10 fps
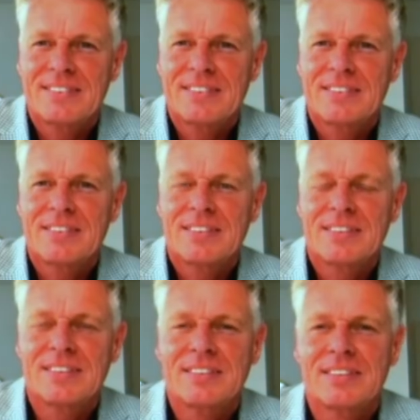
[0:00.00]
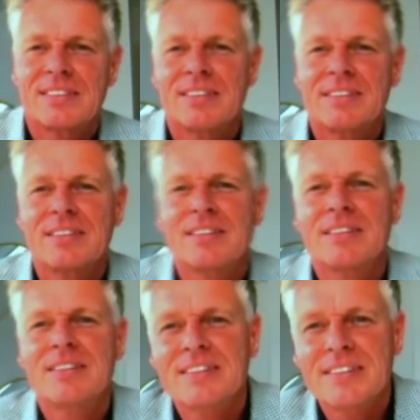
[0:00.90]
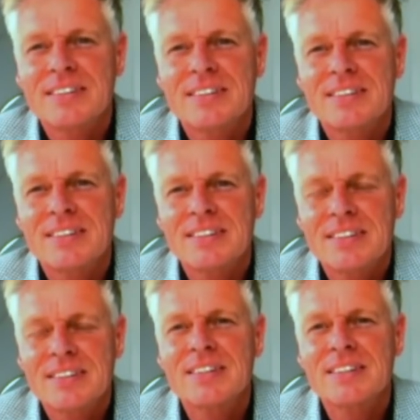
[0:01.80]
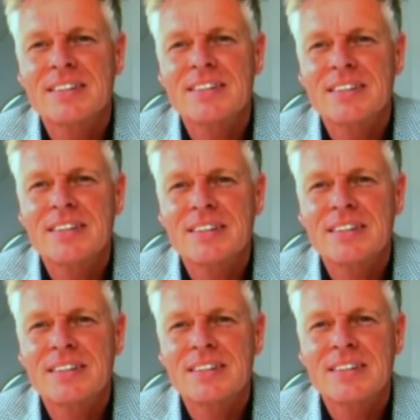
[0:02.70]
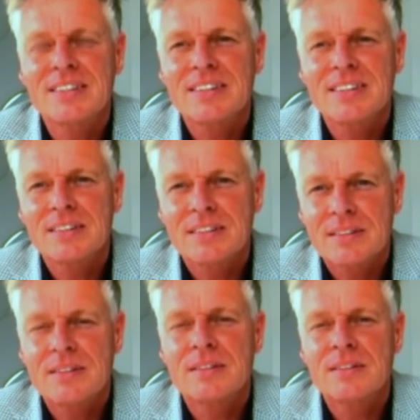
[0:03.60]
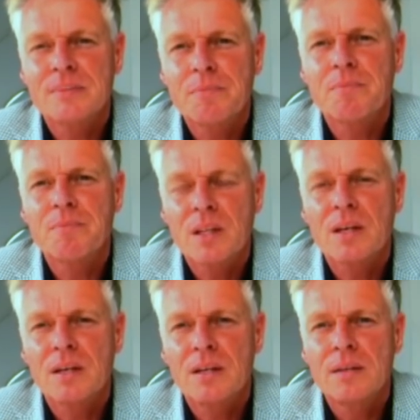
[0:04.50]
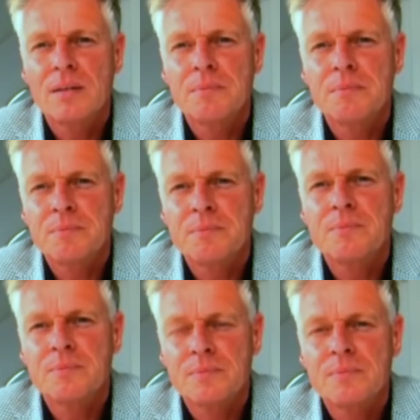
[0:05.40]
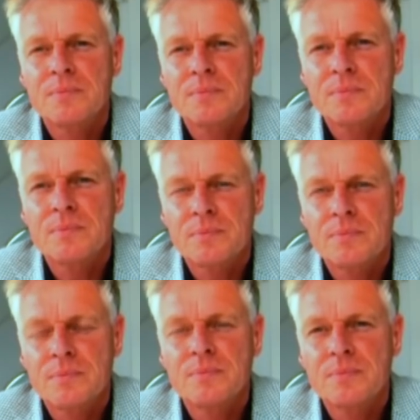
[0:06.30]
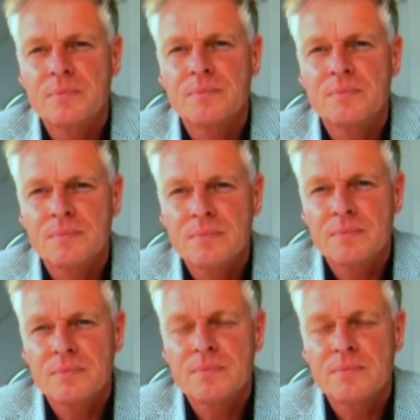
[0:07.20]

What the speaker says: [no speech]